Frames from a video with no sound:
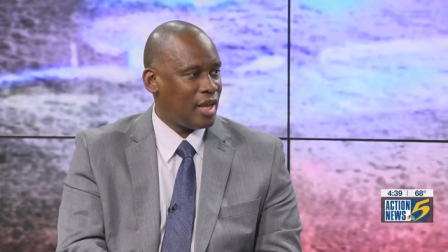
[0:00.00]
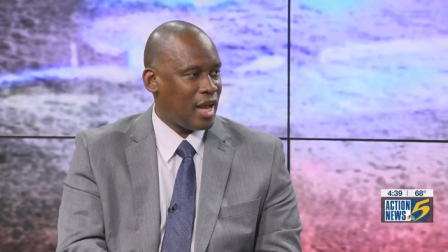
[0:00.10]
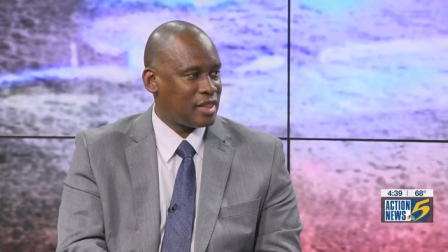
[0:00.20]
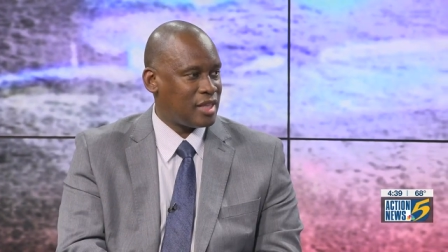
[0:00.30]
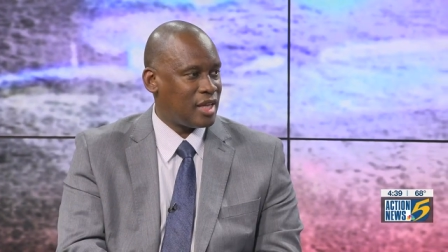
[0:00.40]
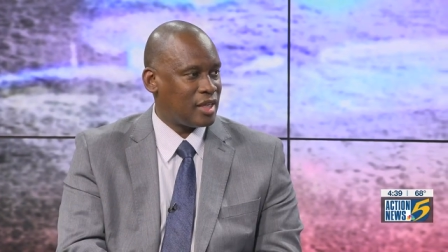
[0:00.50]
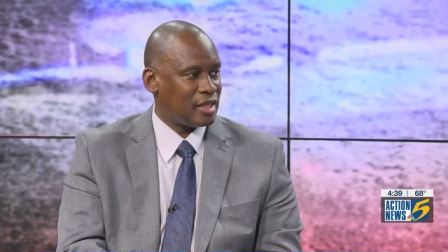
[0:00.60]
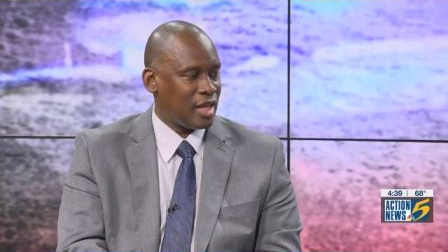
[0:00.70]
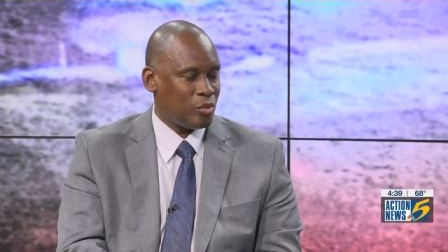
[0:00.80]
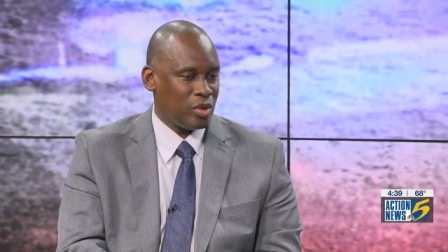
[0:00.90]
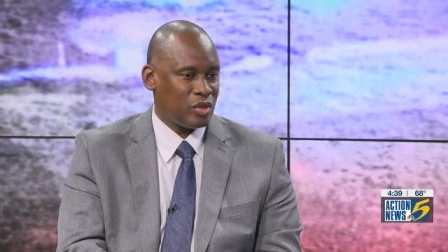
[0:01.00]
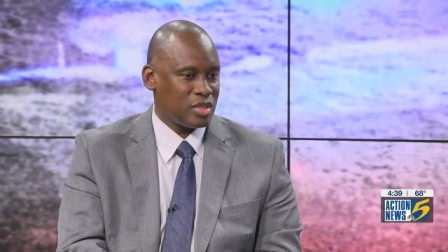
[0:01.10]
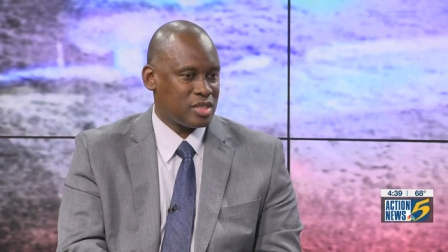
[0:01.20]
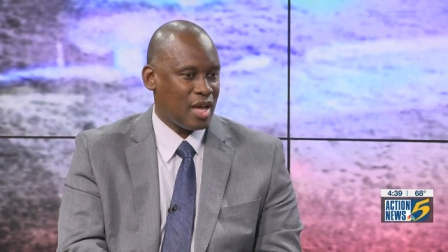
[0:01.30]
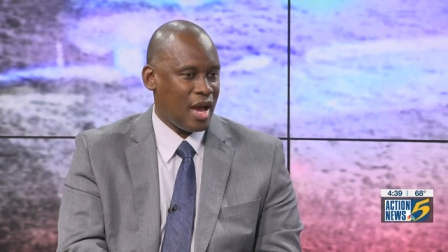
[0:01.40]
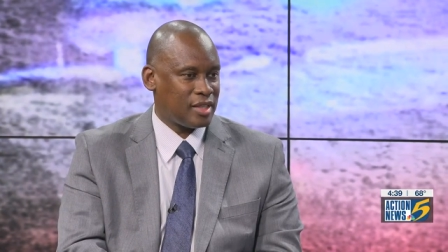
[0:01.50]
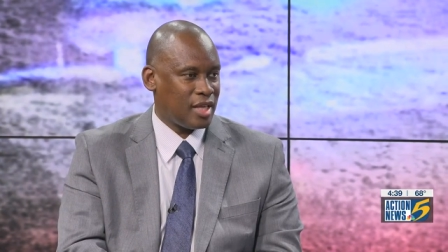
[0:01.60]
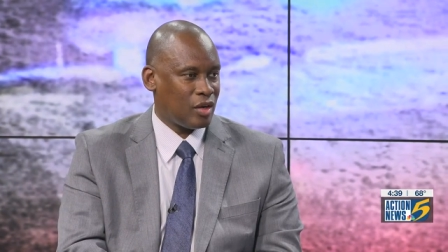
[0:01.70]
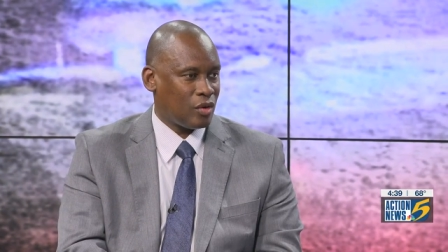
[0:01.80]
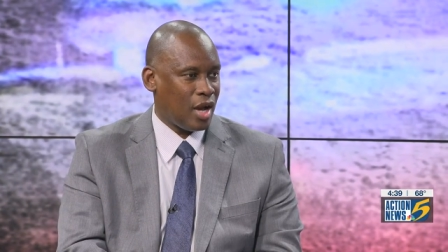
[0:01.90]
And I think they will decide
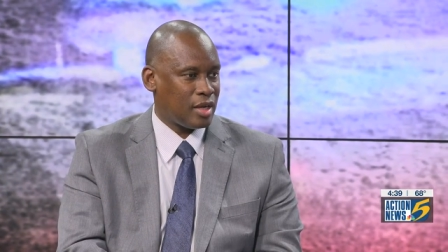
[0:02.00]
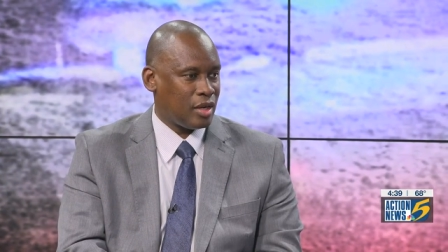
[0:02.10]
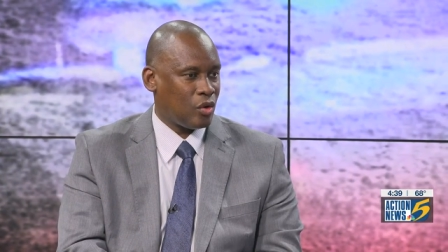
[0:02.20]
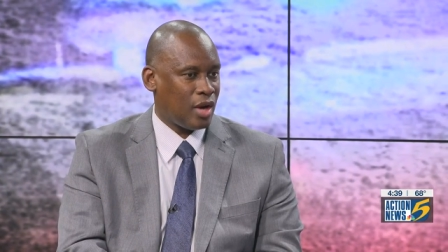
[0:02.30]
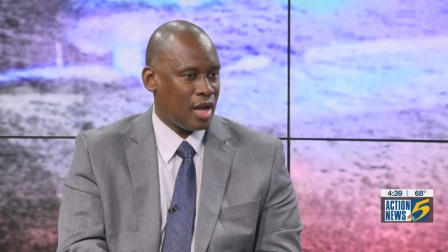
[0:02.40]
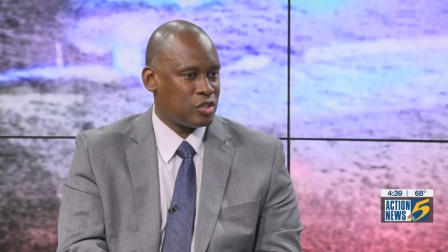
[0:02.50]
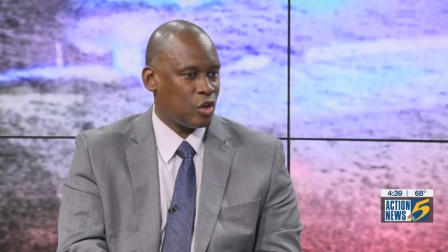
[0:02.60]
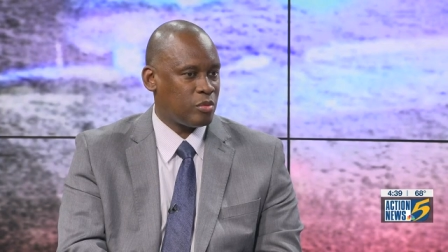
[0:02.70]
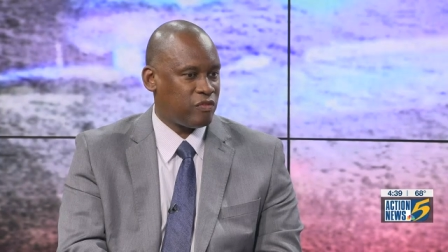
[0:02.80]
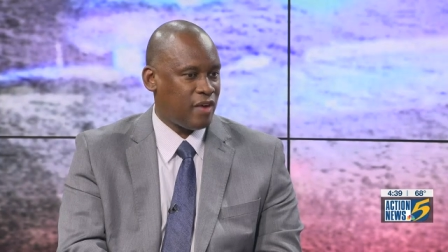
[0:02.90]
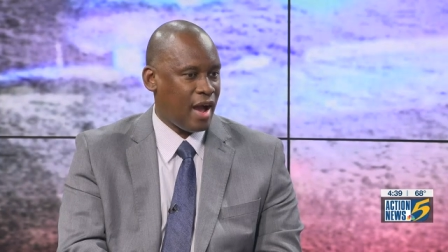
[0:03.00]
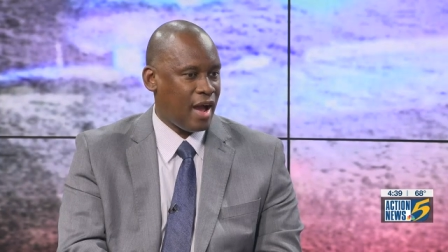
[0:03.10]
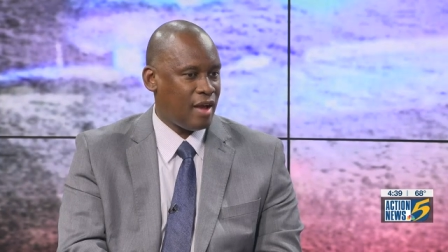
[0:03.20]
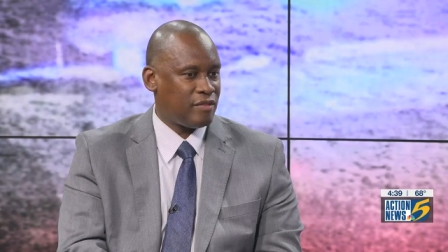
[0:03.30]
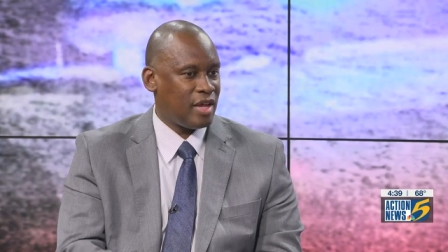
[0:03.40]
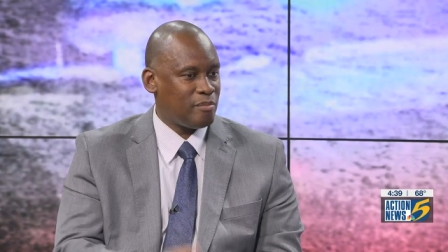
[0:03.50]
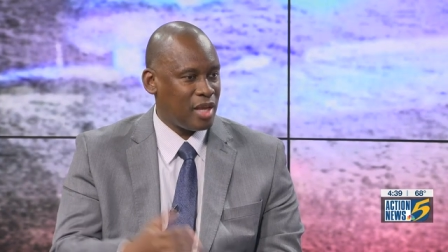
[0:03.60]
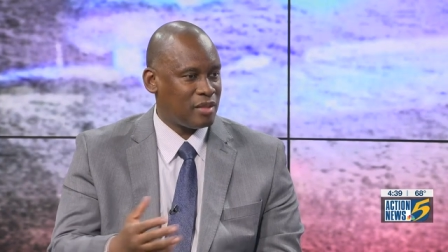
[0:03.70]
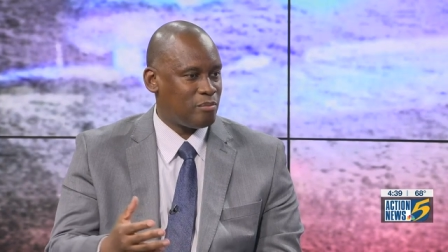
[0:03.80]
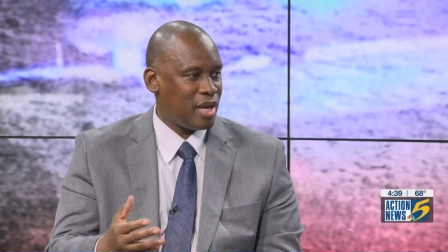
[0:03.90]
that on October 5, and
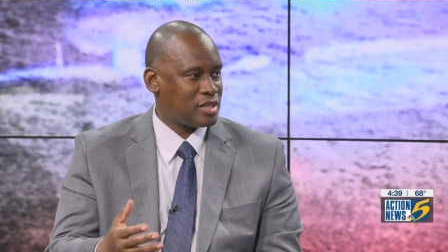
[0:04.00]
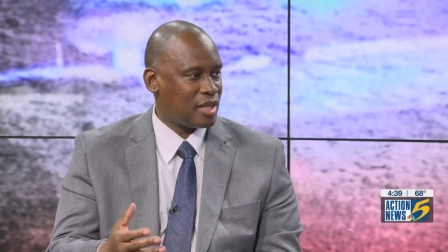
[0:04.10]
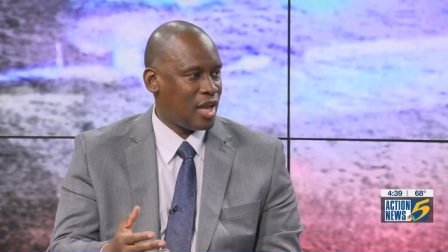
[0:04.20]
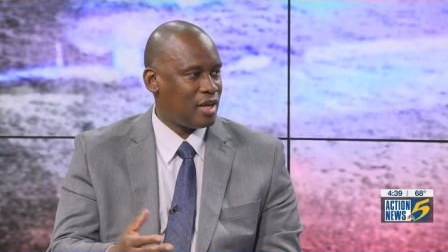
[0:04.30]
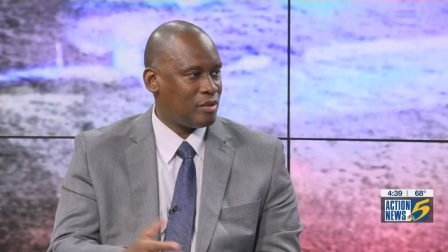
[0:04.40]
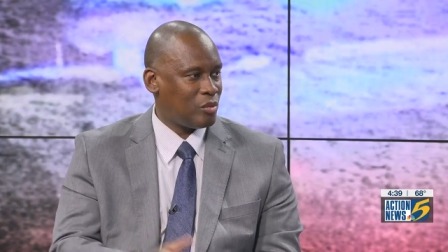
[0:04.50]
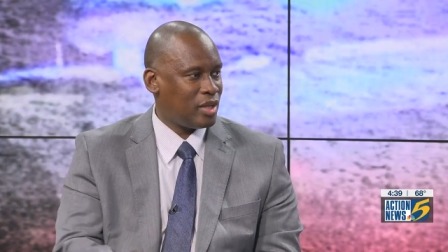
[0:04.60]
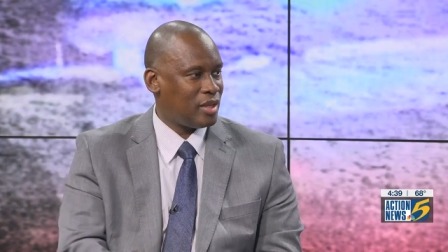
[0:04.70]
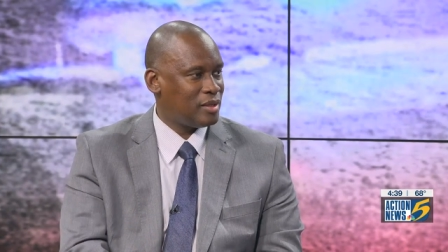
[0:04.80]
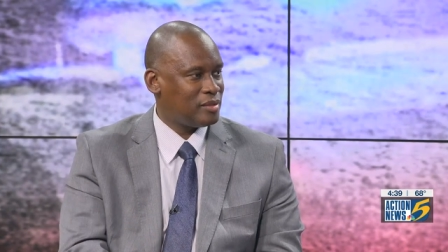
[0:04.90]
may the best candidate win.